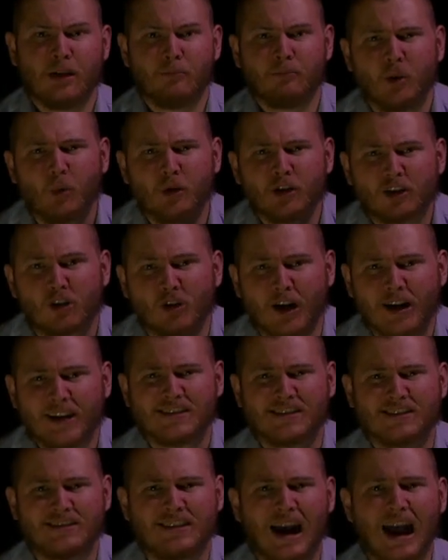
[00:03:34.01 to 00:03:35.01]
But when
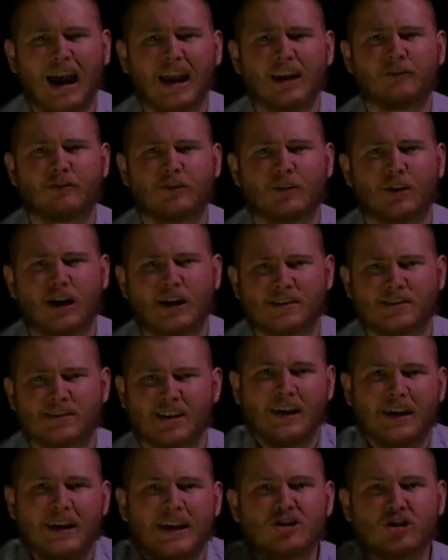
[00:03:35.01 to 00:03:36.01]
Christ died for us,
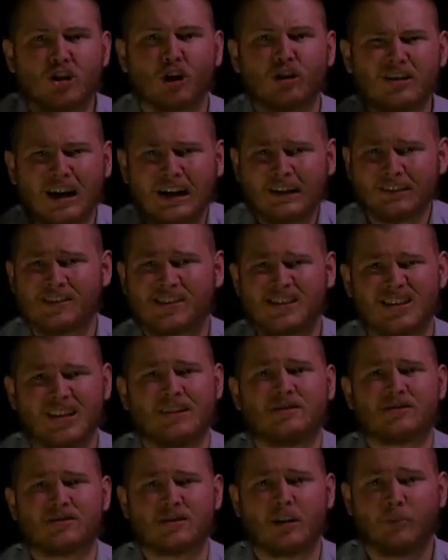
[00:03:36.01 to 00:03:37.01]
he took our
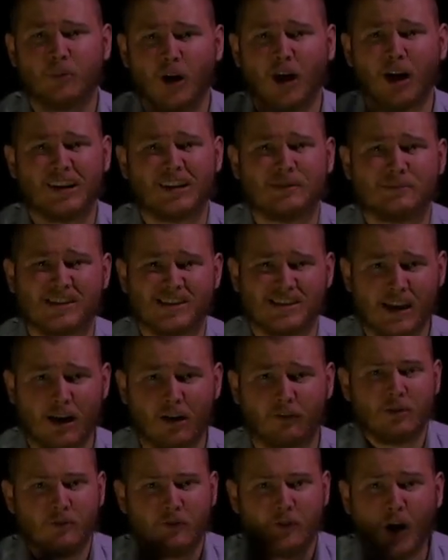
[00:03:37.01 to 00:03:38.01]
sins upon
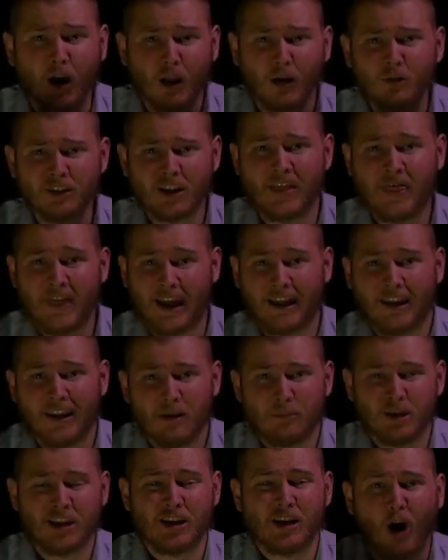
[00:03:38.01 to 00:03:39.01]
himself. Not only that,
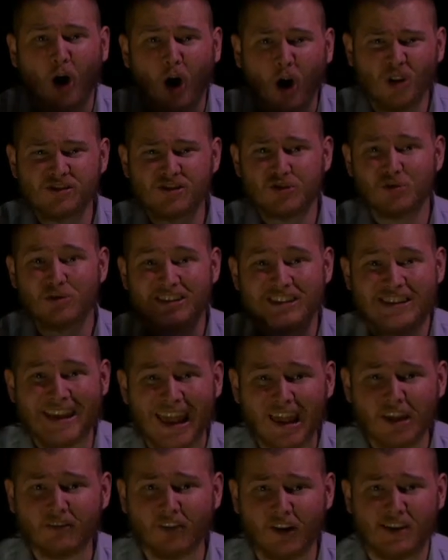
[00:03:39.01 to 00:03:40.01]
but he also
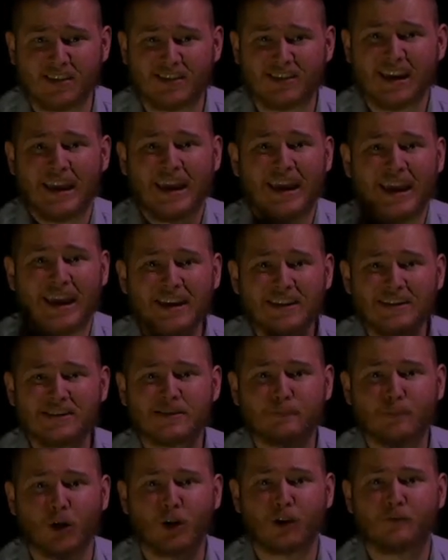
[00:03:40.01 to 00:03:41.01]
gave us his
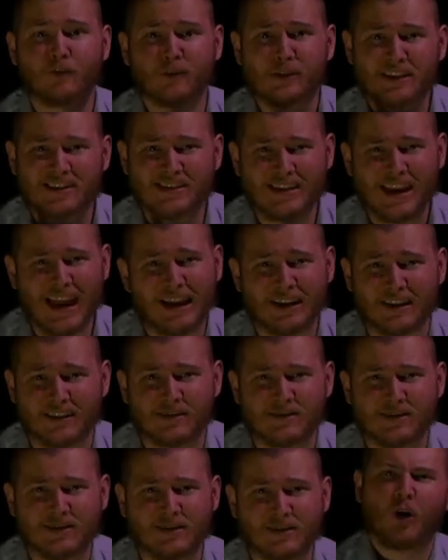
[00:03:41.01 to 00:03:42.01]
perfect
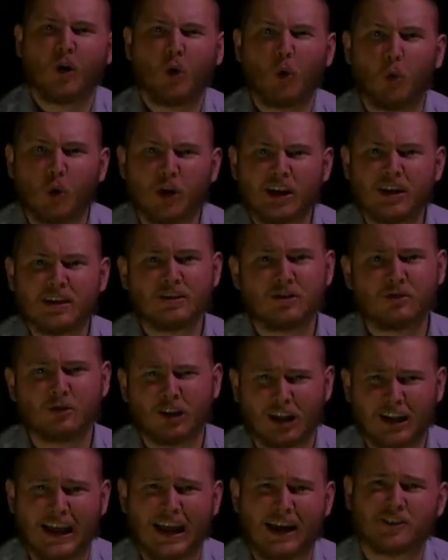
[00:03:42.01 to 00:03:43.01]
status. We do
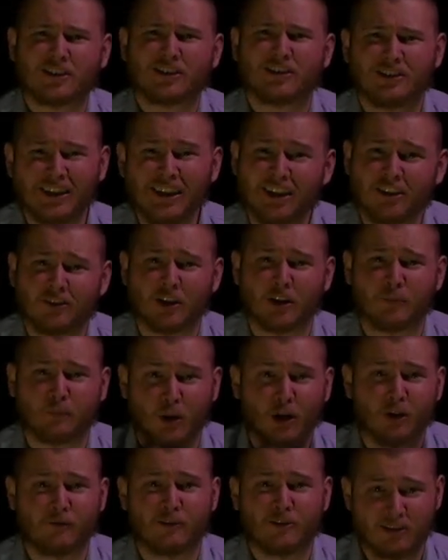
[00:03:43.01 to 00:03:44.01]
not have to live a
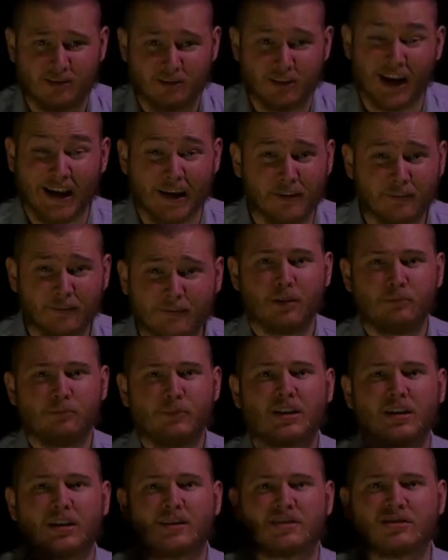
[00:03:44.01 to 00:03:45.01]
perfect life
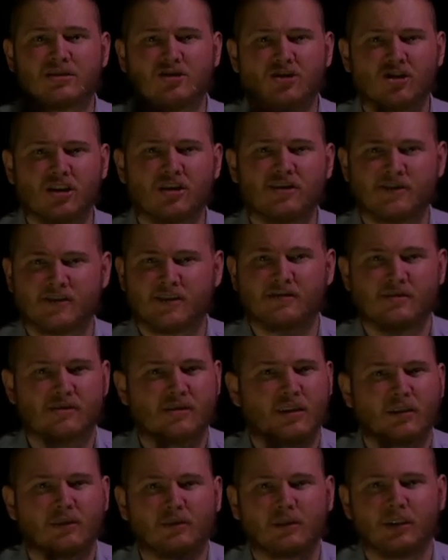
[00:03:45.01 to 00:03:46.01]
because Jesus
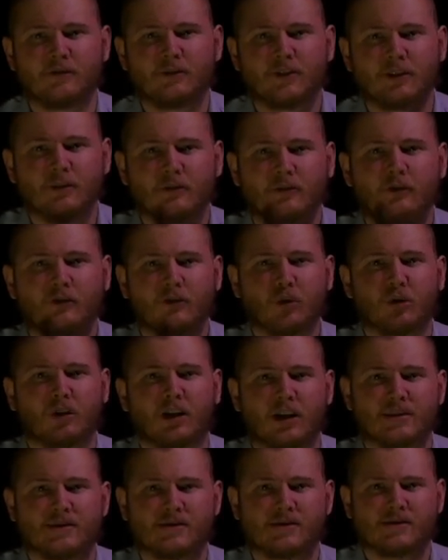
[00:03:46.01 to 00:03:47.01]
lived it for
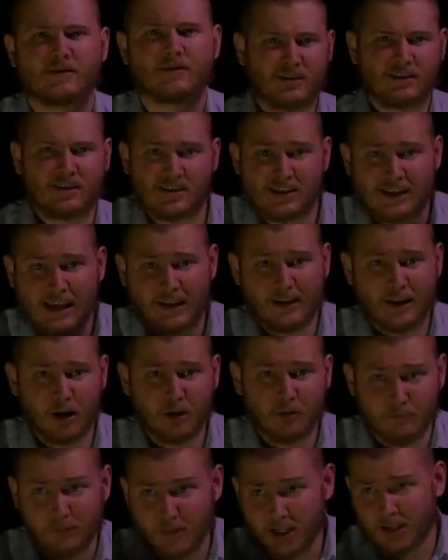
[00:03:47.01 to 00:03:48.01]
us. Does that now
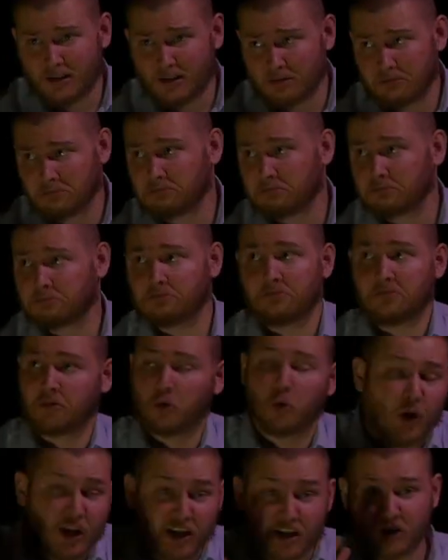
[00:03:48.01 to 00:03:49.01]
mean
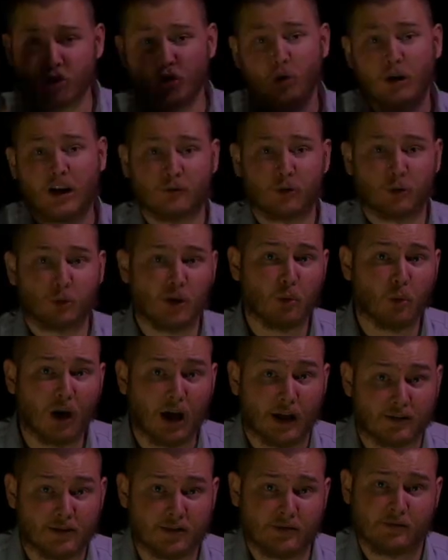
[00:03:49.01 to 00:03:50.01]
we can do whatever we
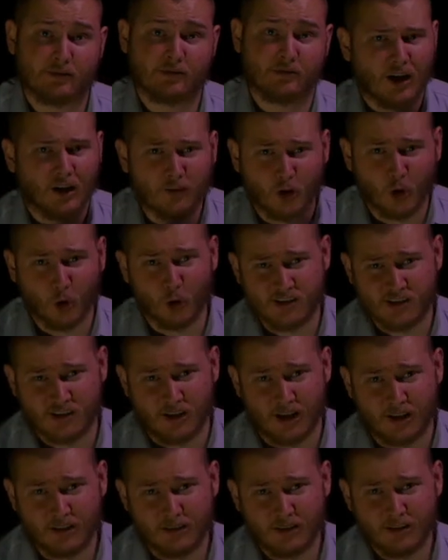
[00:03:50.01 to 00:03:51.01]
want? Of course
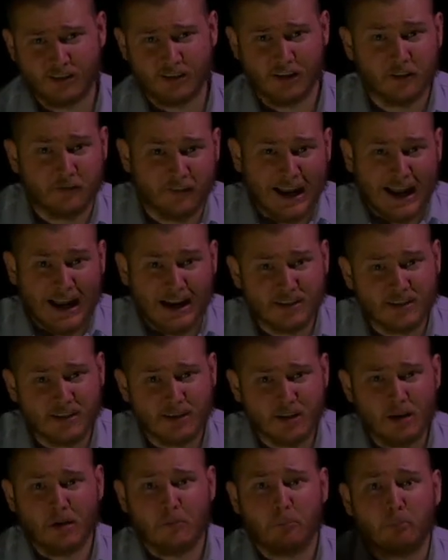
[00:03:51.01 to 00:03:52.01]
not. In fact,
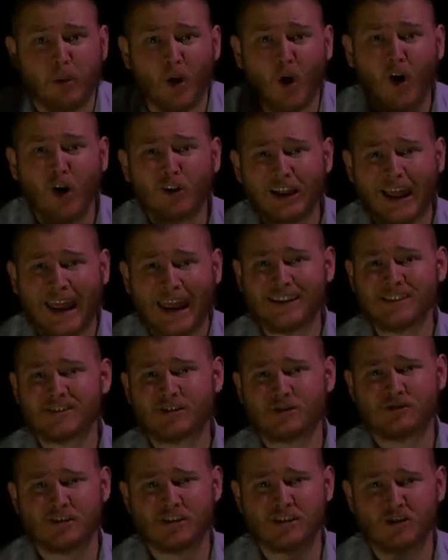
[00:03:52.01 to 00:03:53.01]
Paul
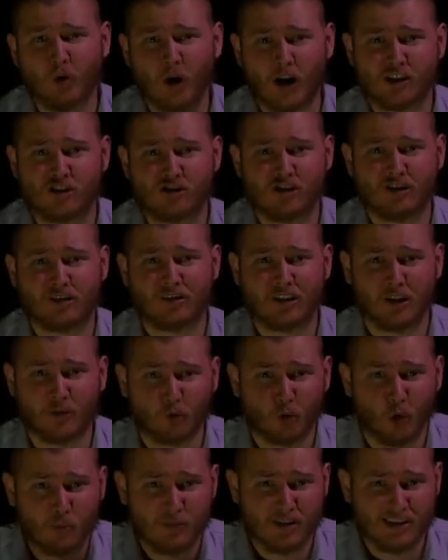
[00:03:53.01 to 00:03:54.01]
answers this question in
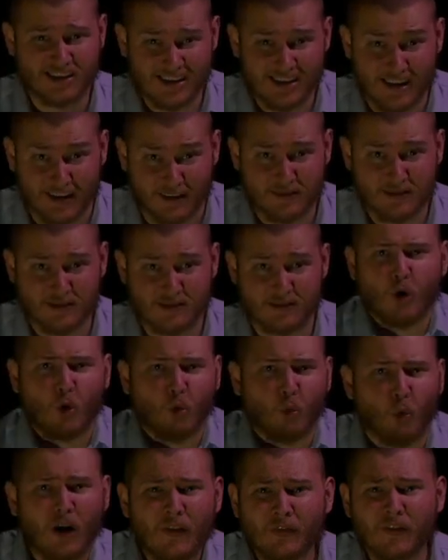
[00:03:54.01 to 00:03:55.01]
Romans 6.
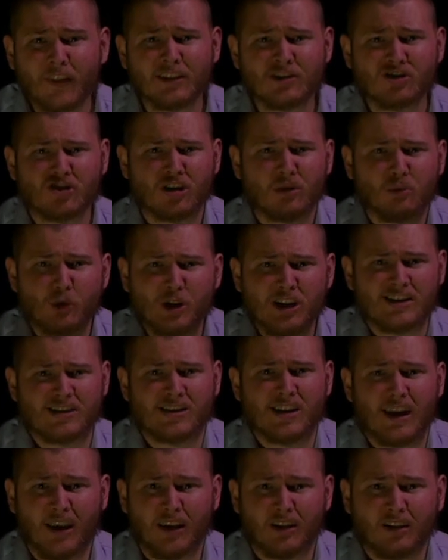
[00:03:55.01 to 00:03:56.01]
What then shall we
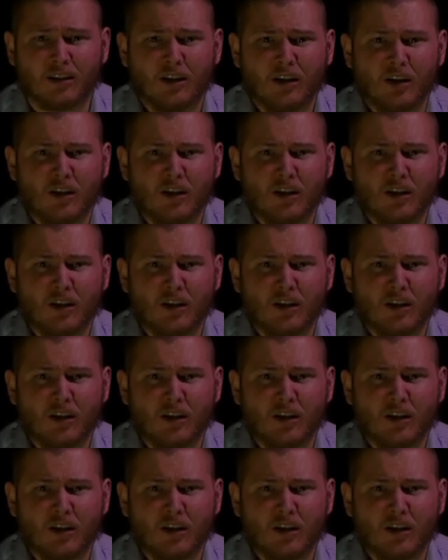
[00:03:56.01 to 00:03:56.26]
say?